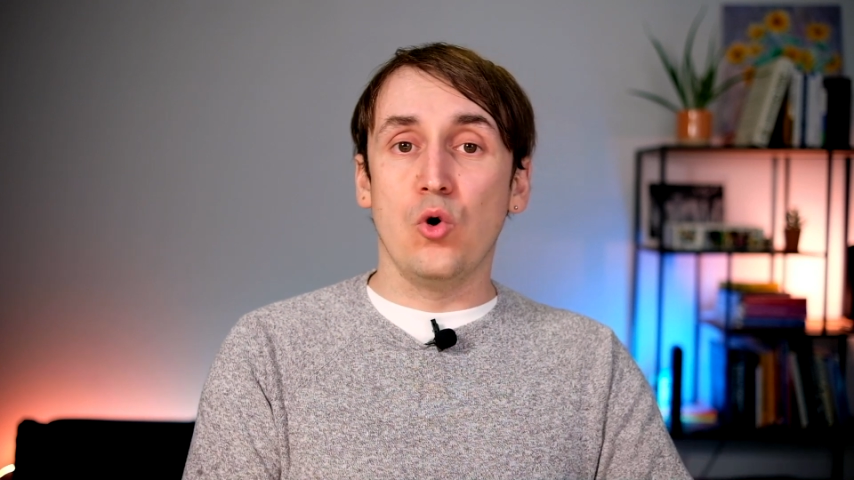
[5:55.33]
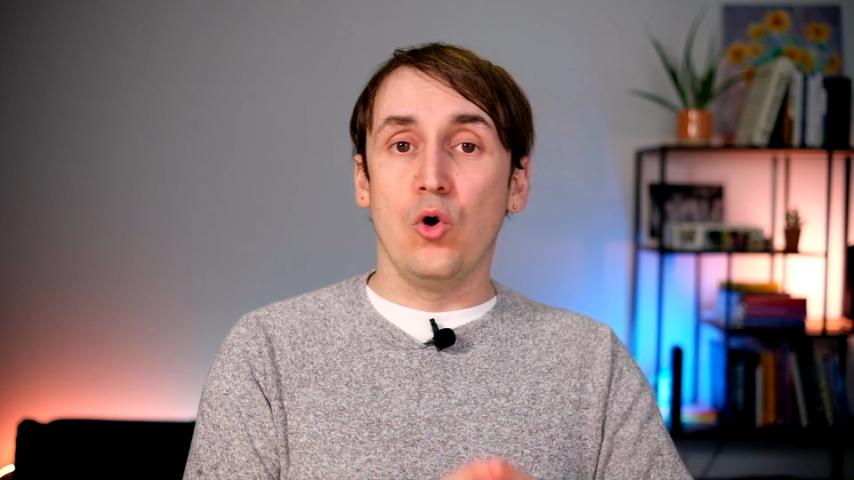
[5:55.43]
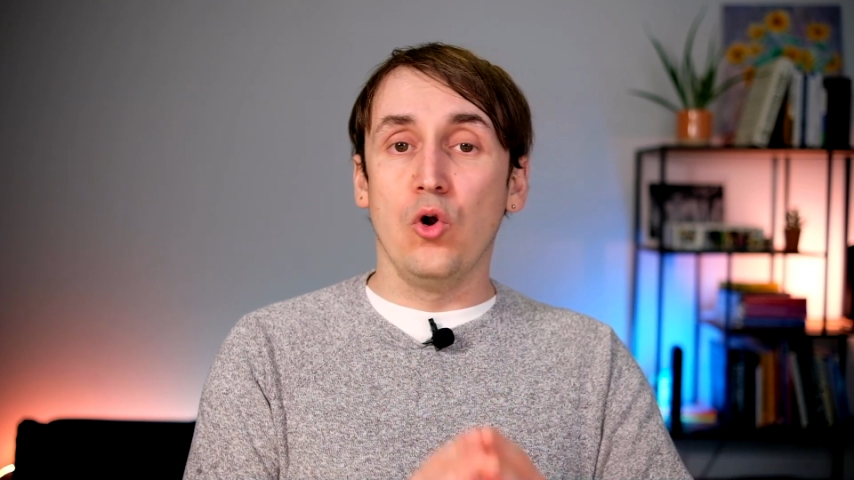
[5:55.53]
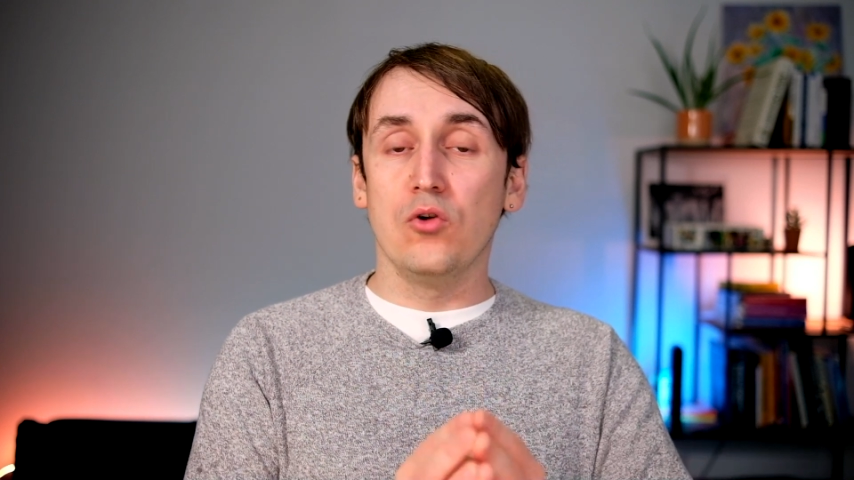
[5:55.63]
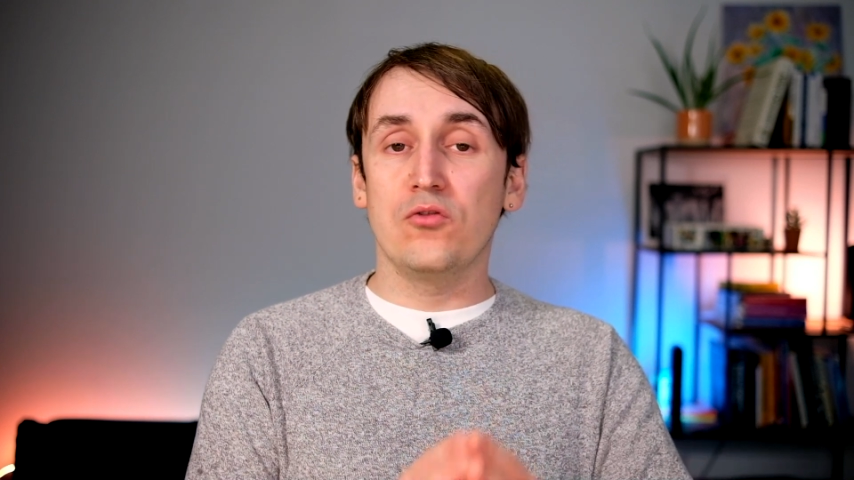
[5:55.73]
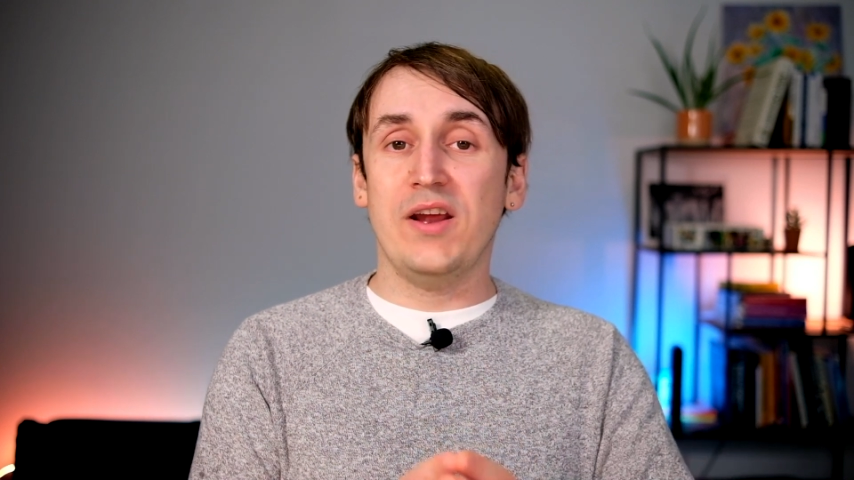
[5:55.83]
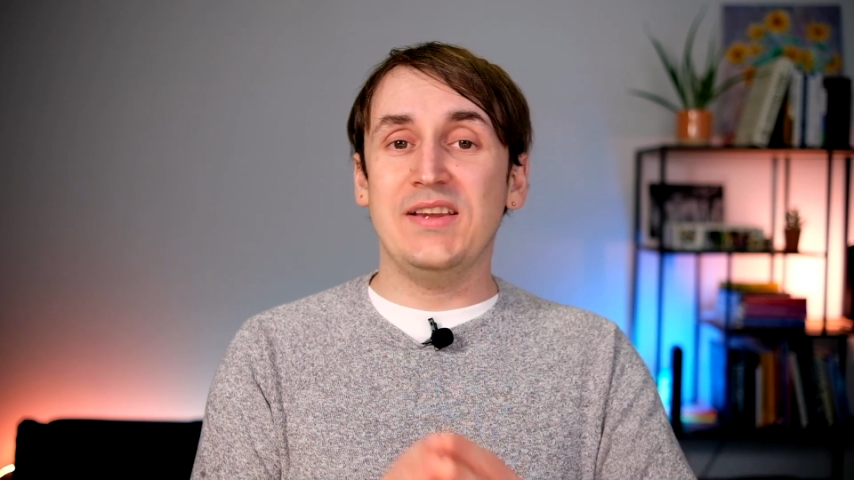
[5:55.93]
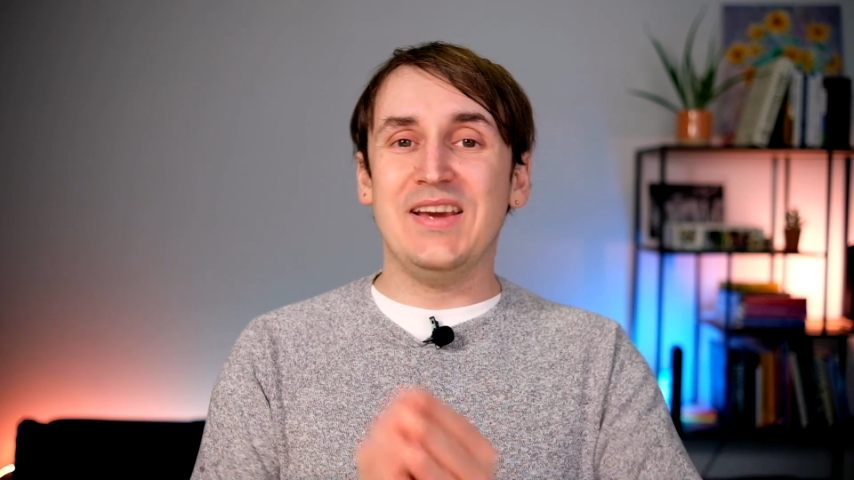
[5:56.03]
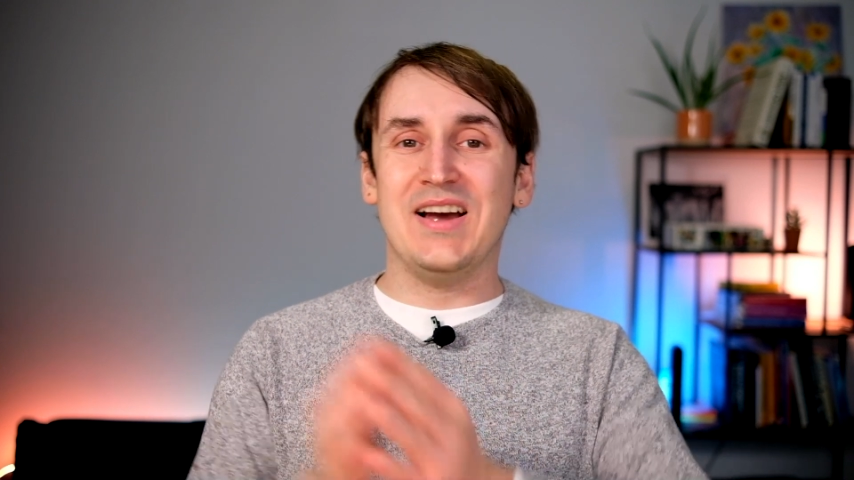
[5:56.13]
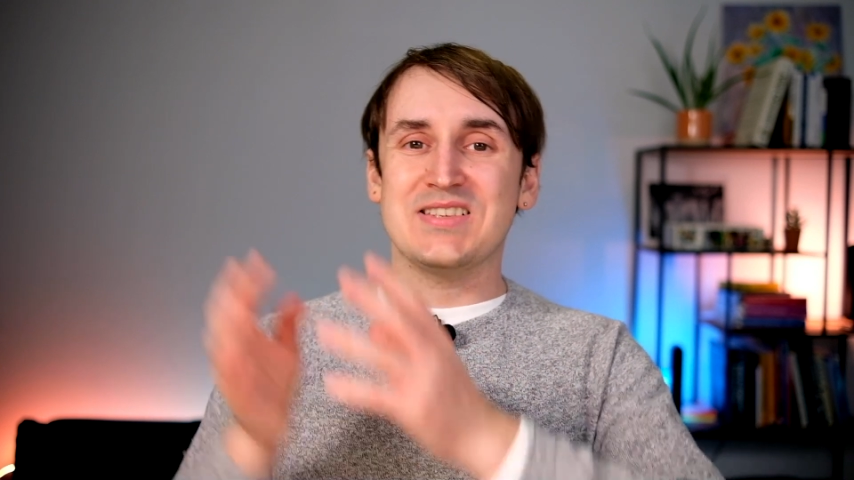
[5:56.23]

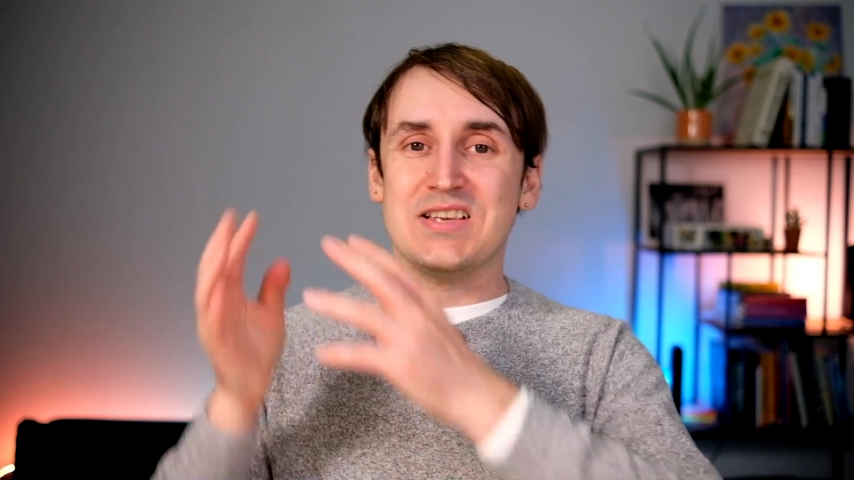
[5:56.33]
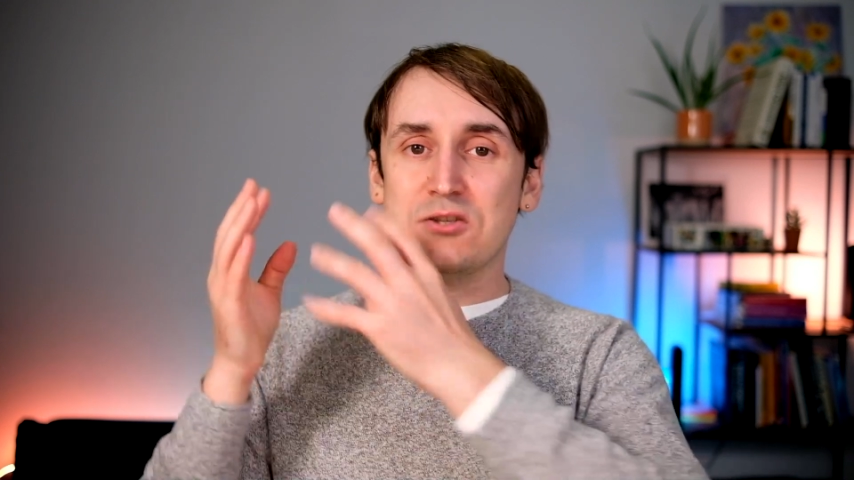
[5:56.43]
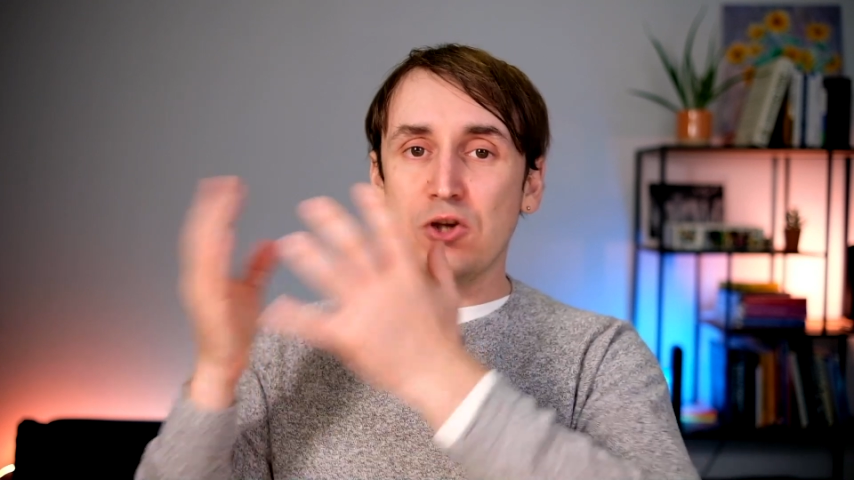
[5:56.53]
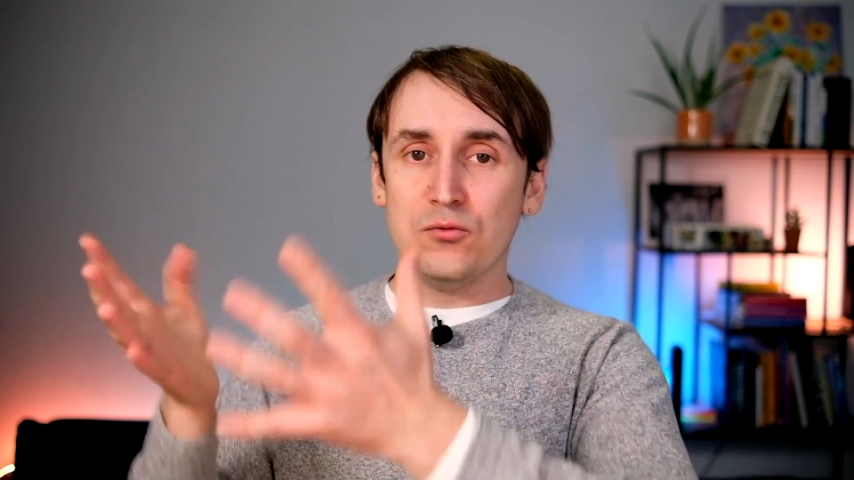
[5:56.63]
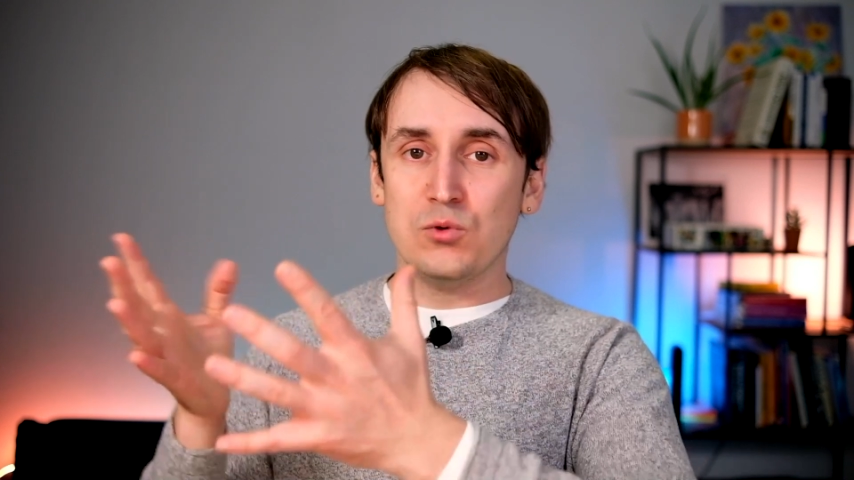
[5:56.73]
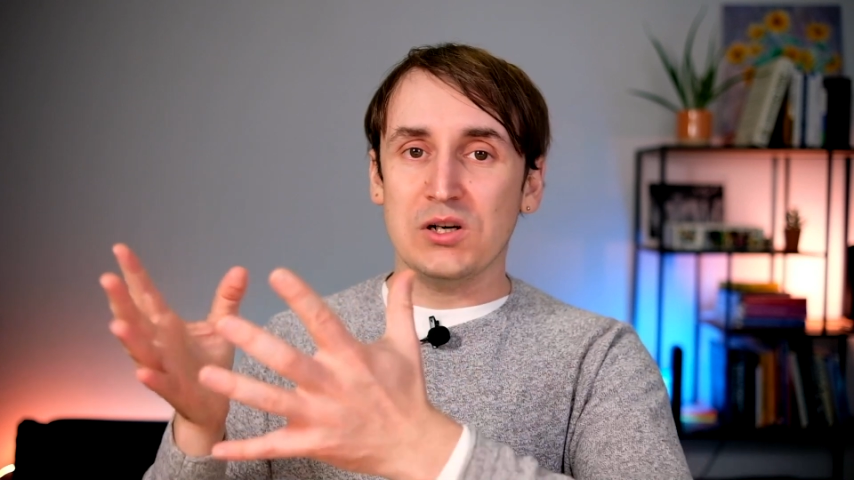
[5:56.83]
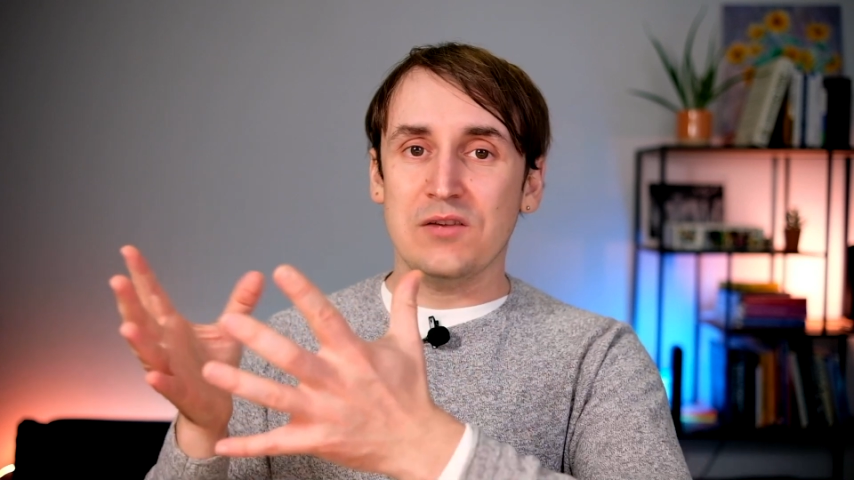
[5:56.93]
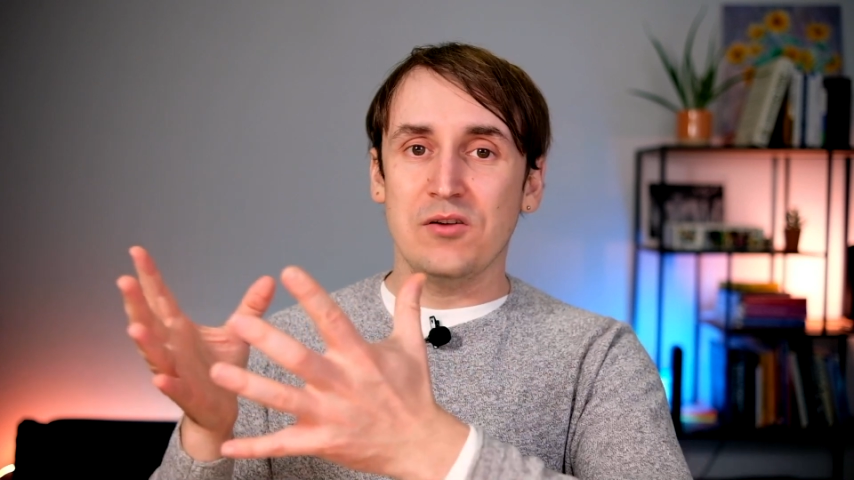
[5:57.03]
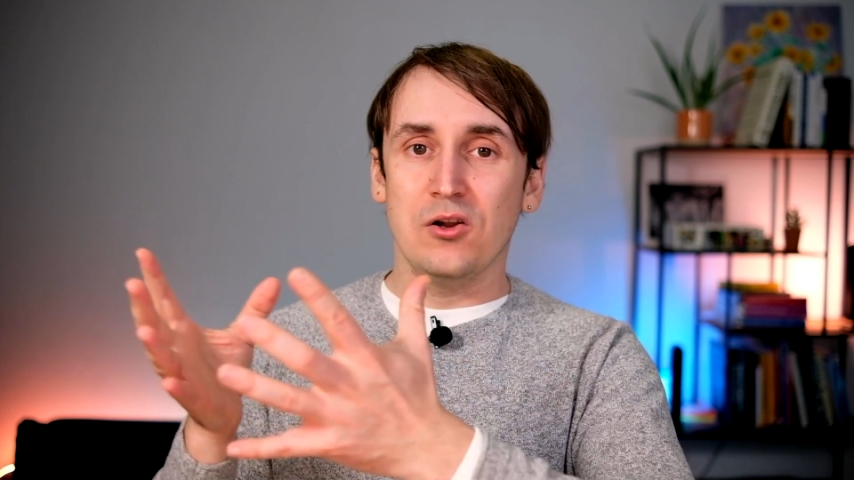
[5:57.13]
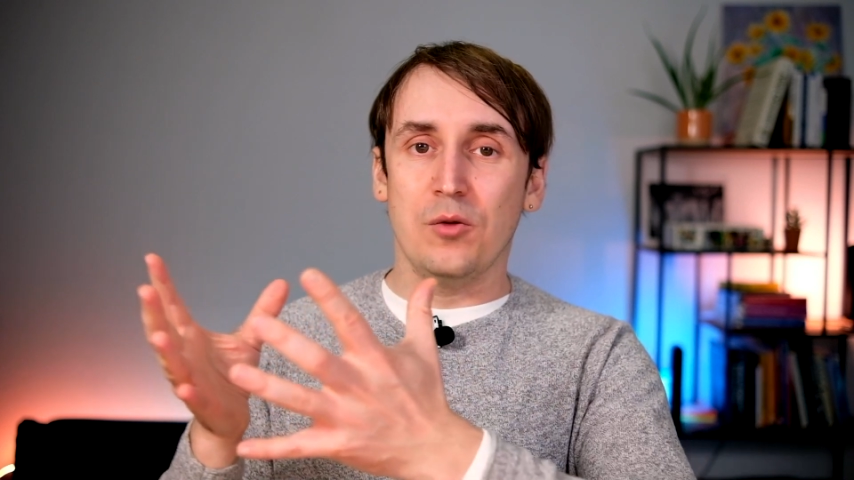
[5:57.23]
already as a software
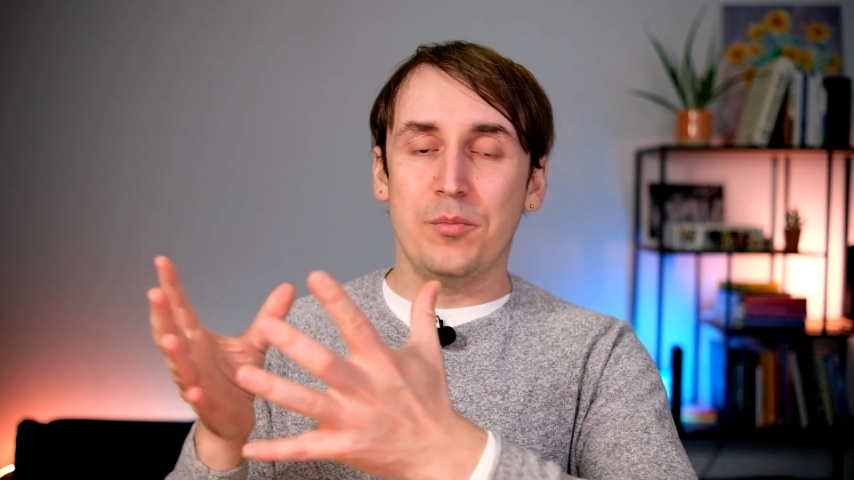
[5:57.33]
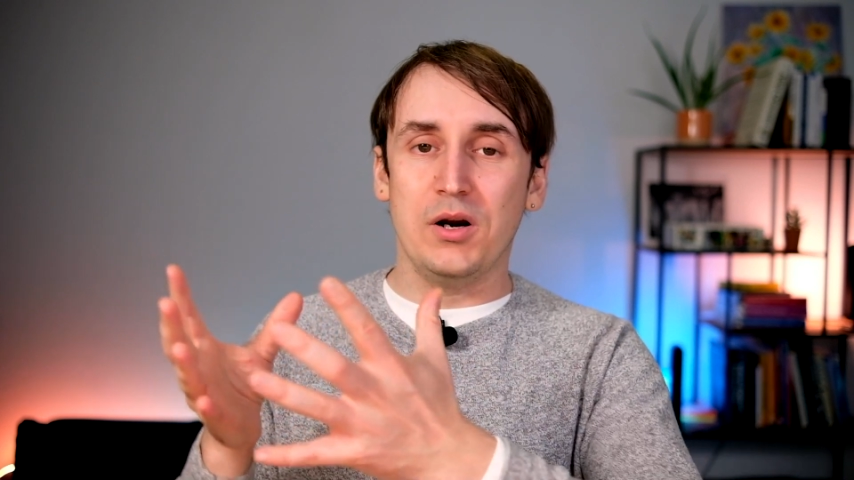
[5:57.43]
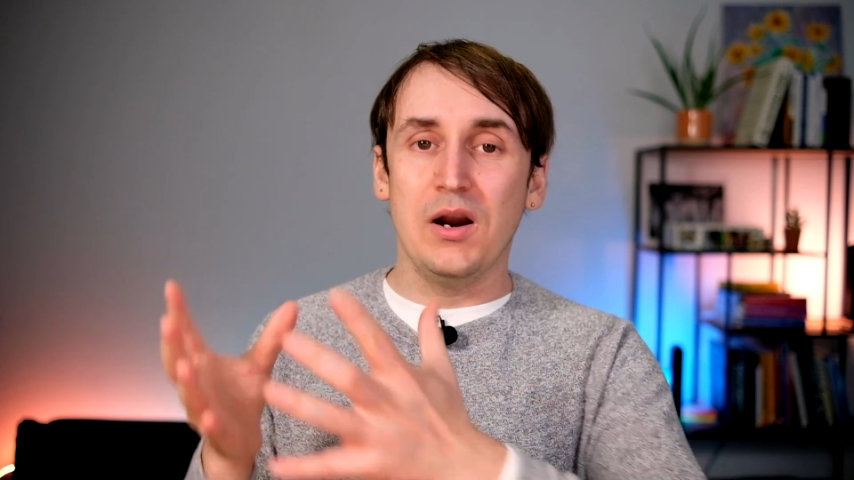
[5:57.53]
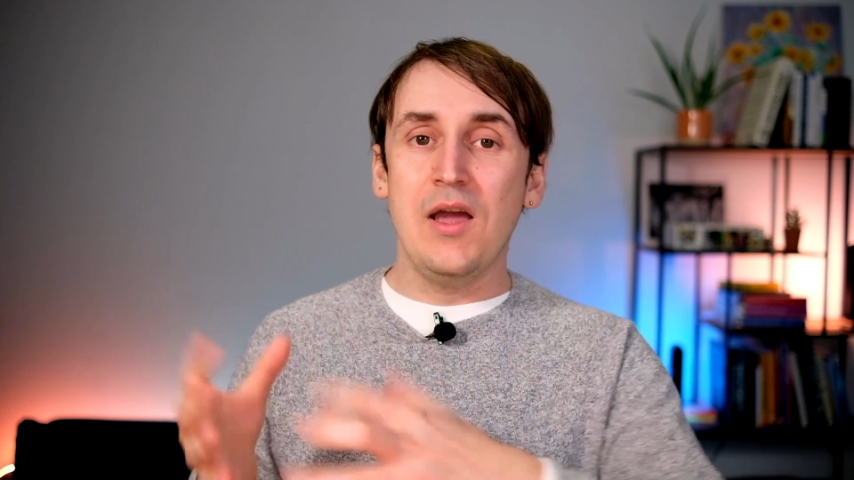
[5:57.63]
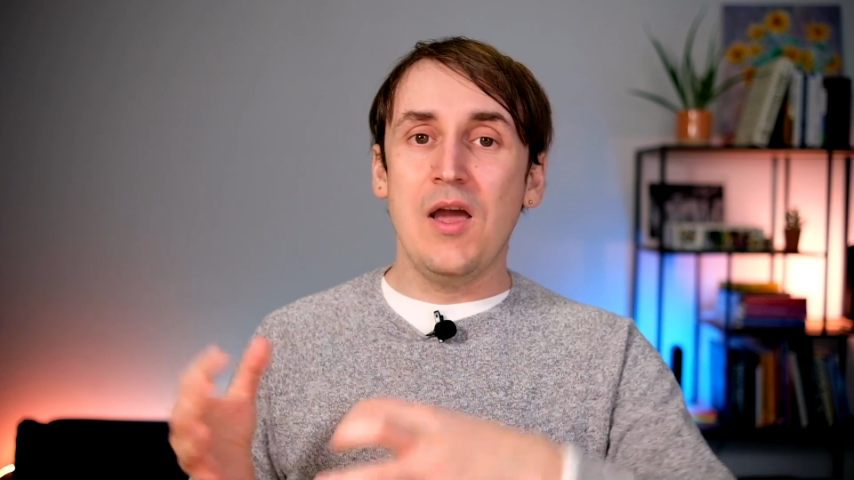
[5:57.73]
developer,